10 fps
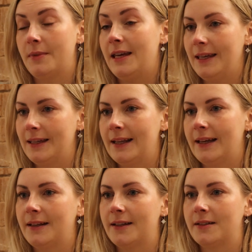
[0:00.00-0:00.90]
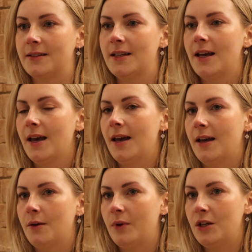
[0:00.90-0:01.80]
healing, and
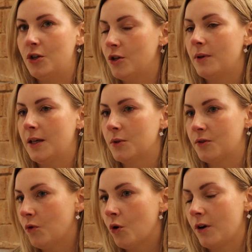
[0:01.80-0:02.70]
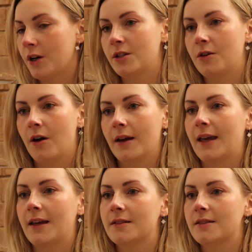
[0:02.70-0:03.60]
we knew he was for us and not
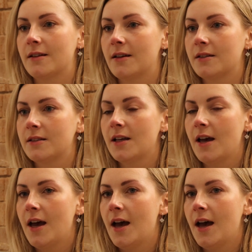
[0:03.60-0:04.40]
against us.